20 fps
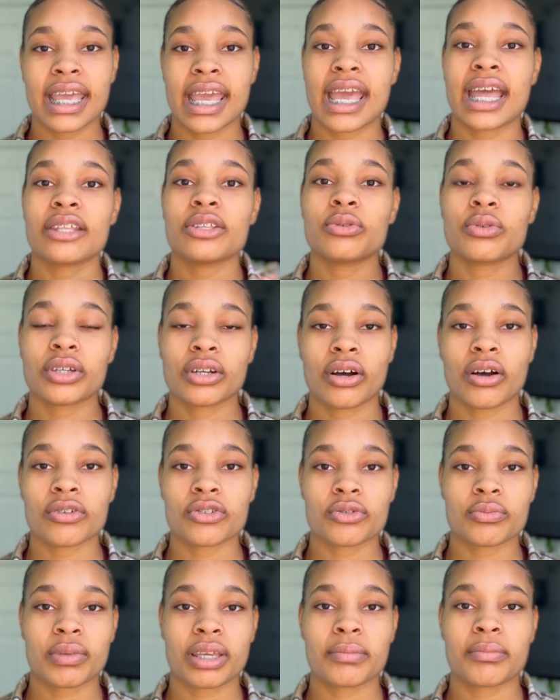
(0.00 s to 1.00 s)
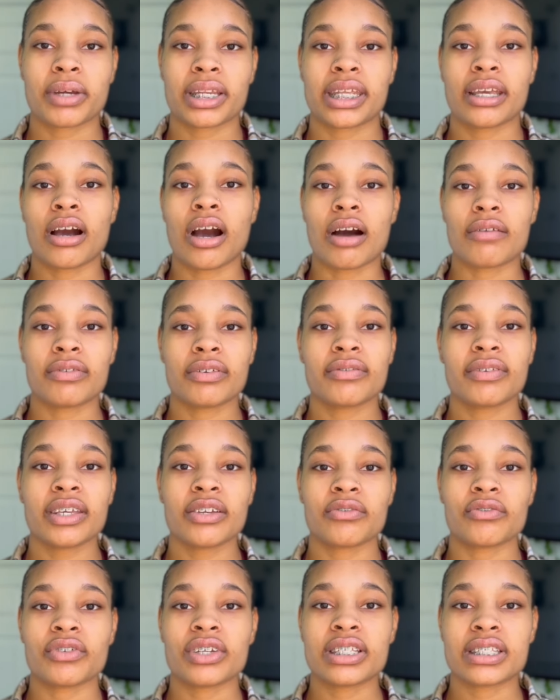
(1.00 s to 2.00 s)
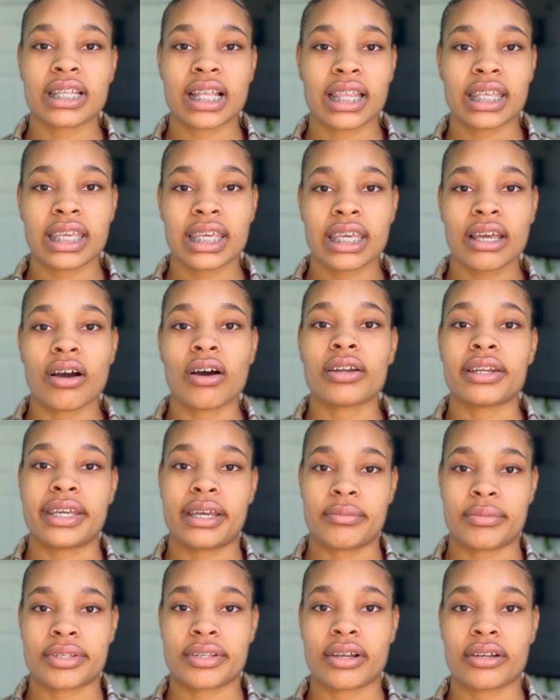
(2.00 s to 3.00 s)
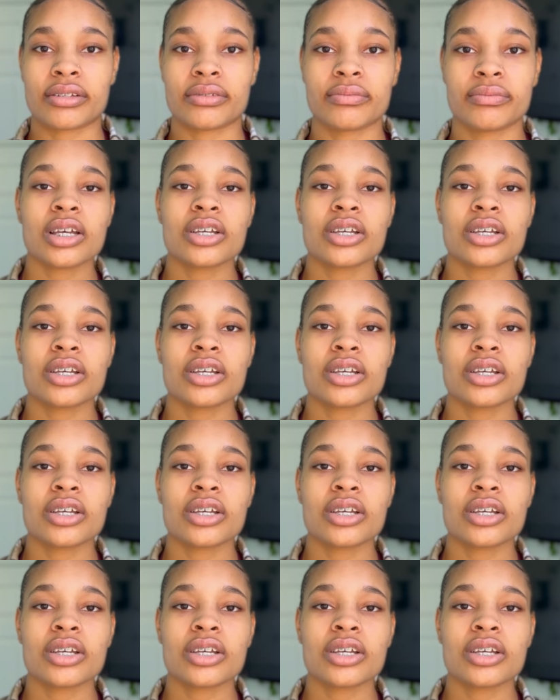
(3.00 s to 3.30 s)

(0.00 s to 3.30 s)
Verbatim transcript: and you can also make money off of it reselling it on Amazon.